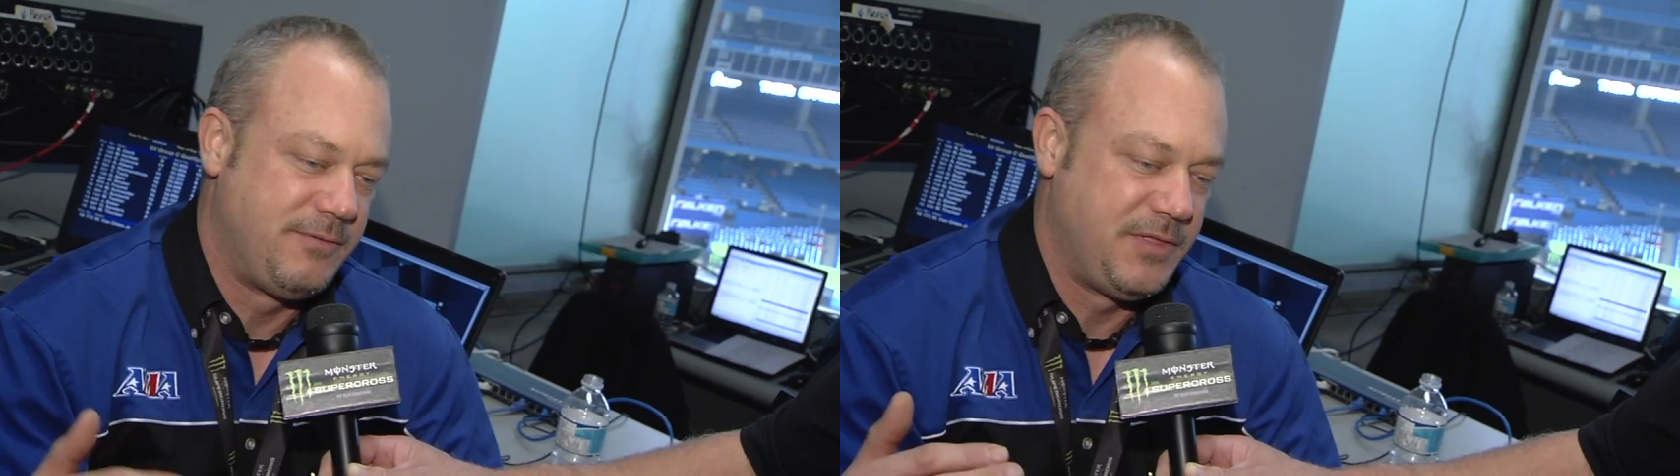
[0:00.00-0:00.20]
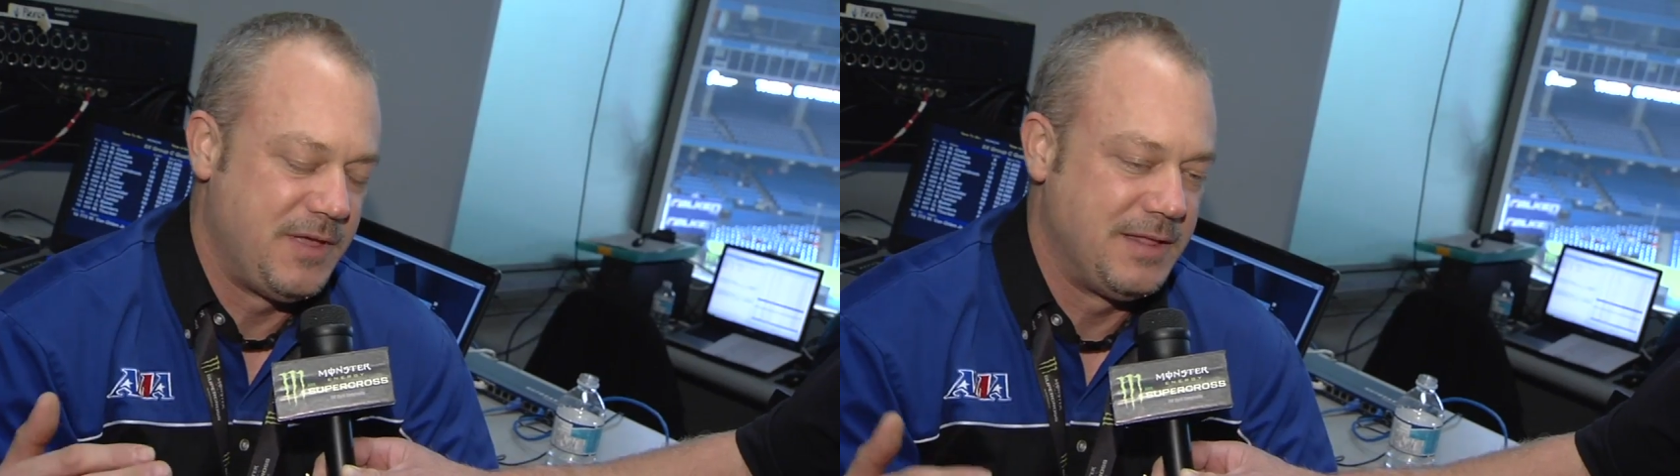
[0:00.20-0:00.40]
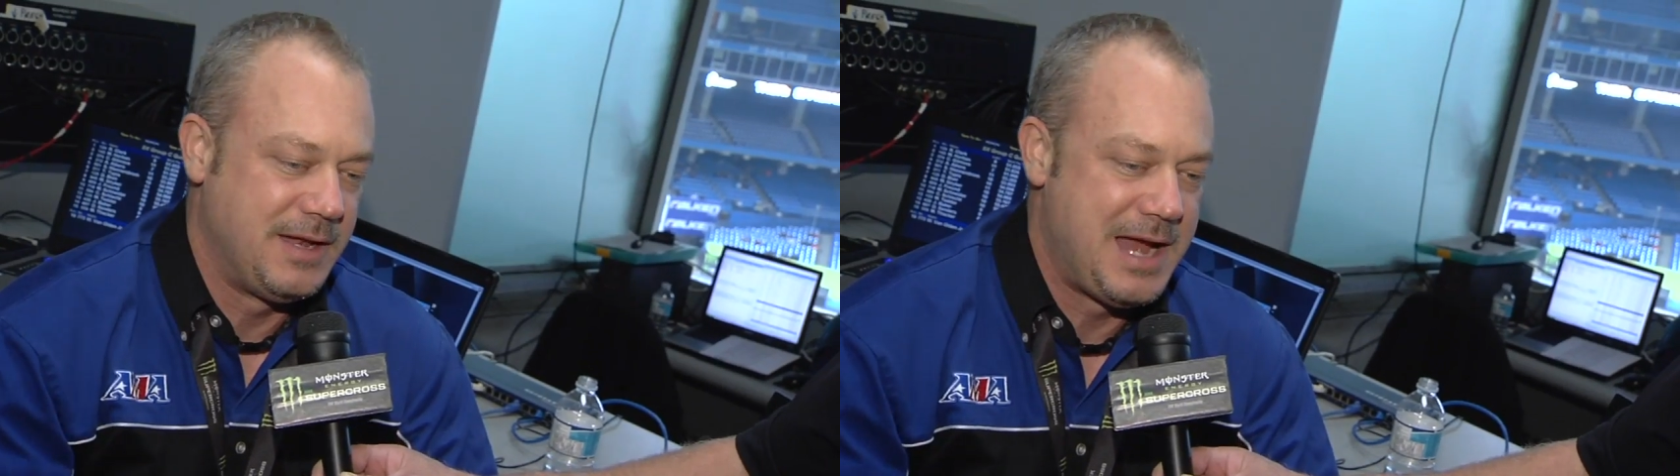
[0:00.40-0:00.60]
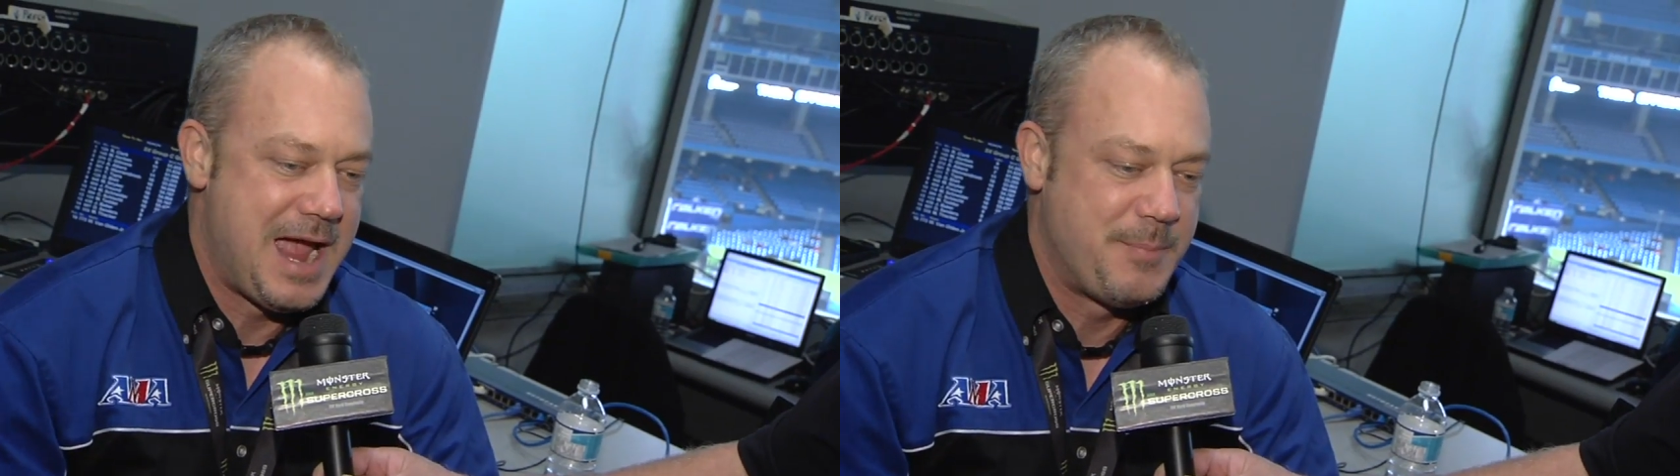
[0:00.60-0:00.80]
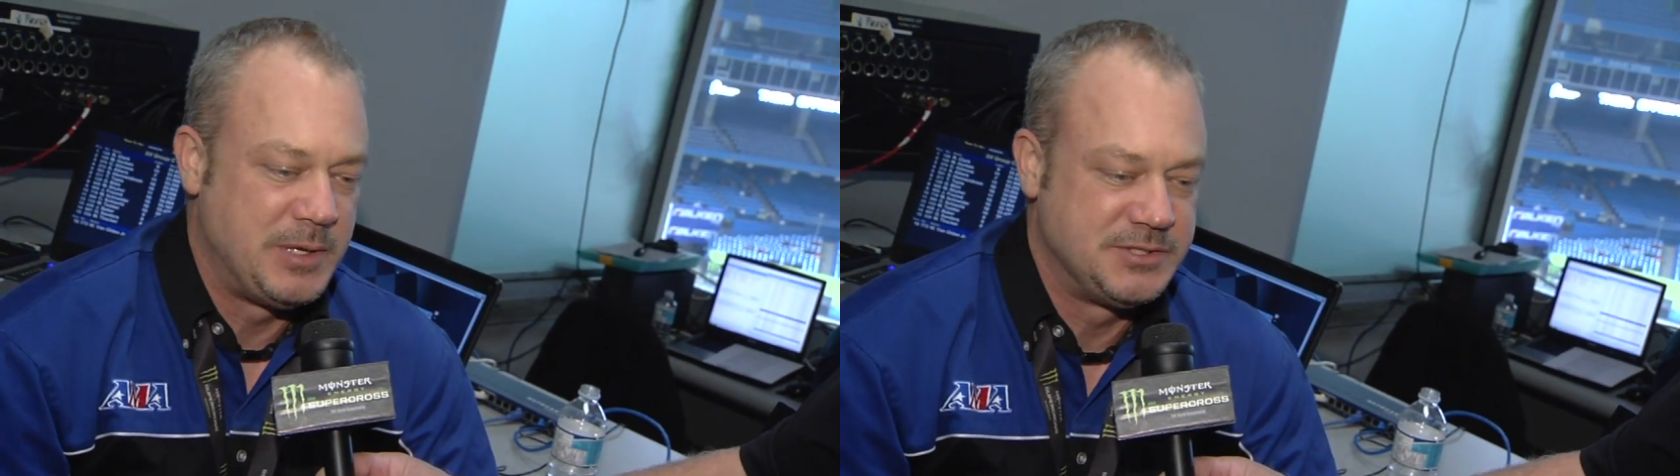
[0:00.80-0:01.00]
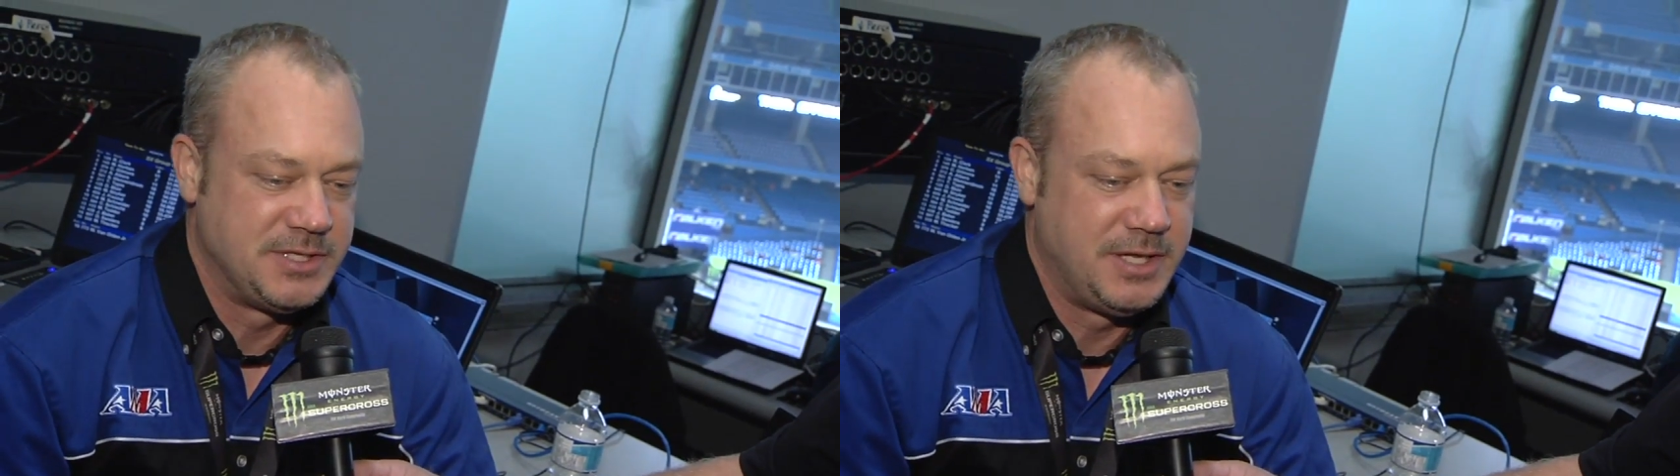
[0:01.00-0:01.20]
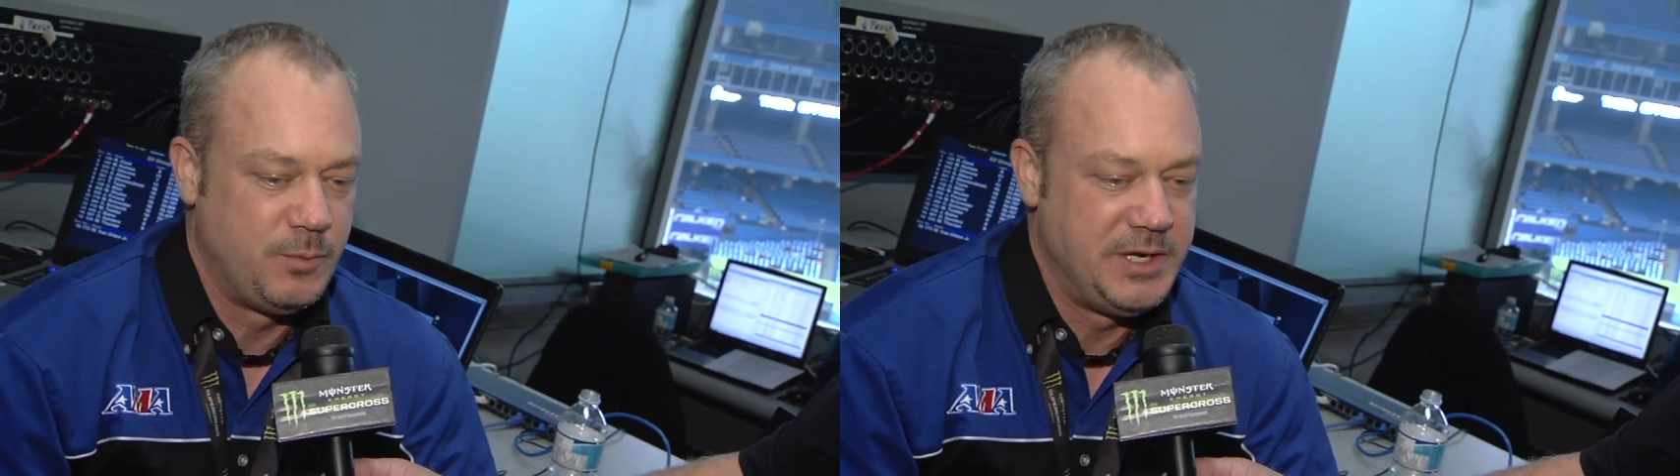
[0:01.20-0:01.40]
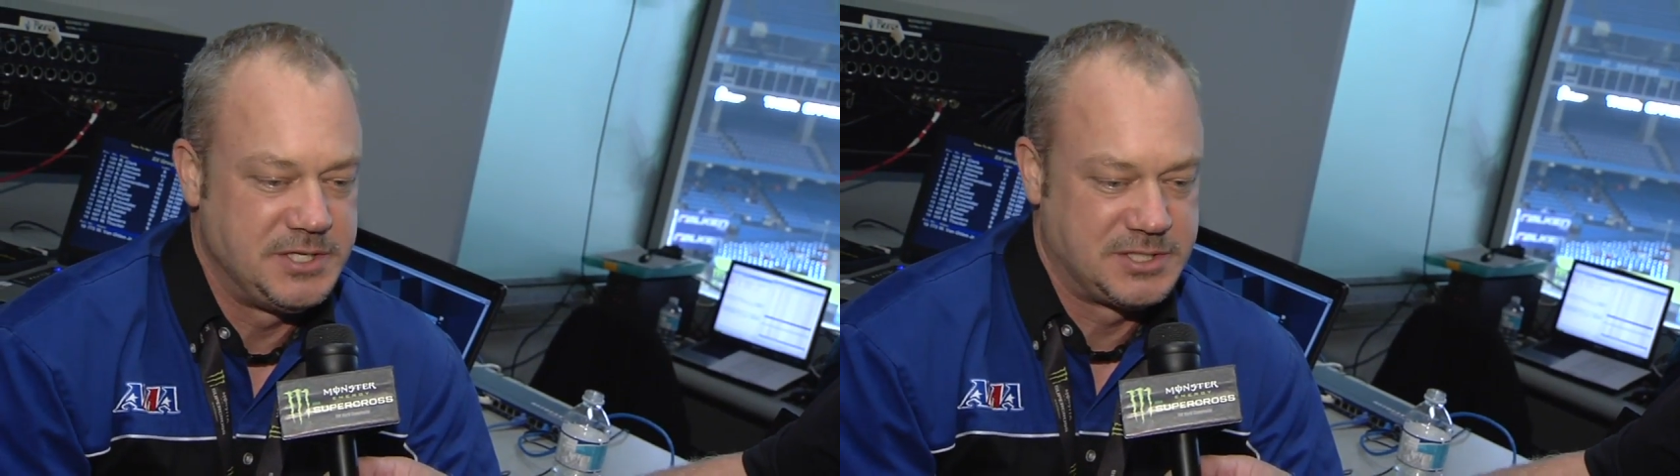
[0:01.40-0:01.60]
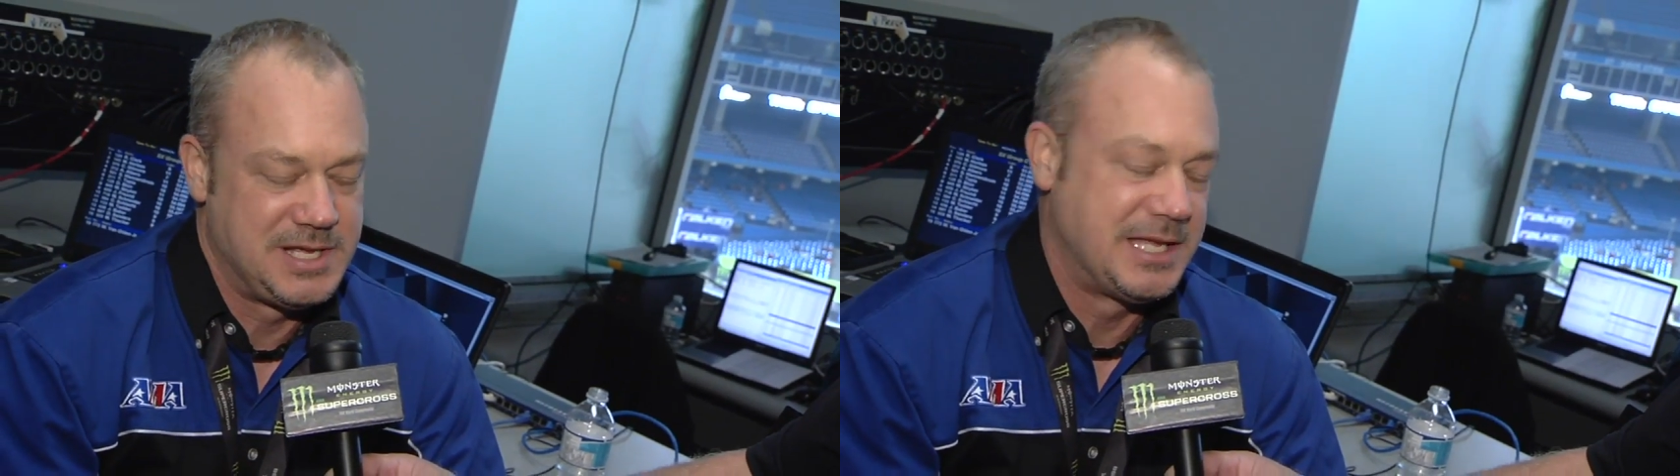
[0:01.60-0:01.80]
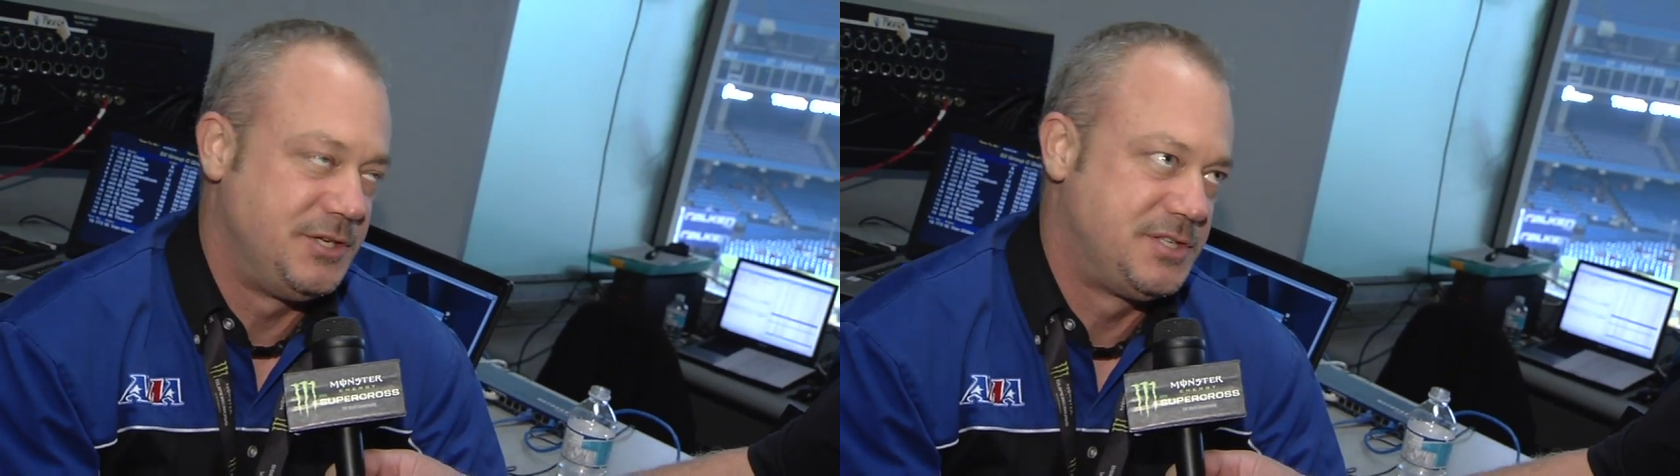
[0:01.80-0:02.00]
everything that happens. And then we just, like you